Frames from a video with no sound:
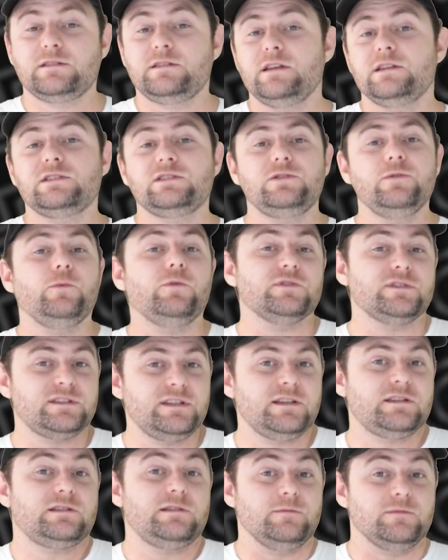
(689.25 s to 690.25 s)
system or
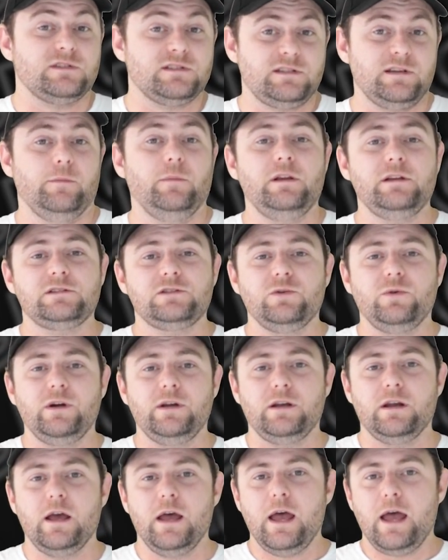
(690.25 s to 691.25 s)
systems similar to
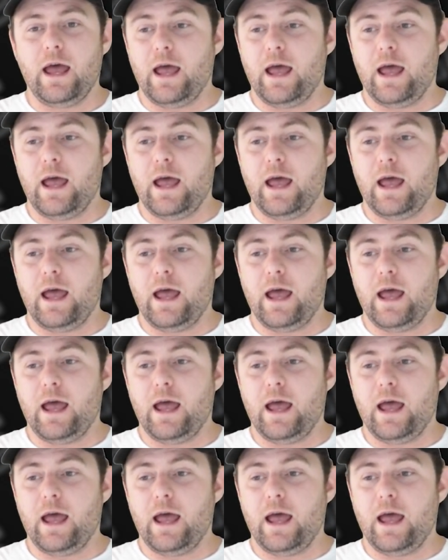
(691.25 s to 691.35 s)
it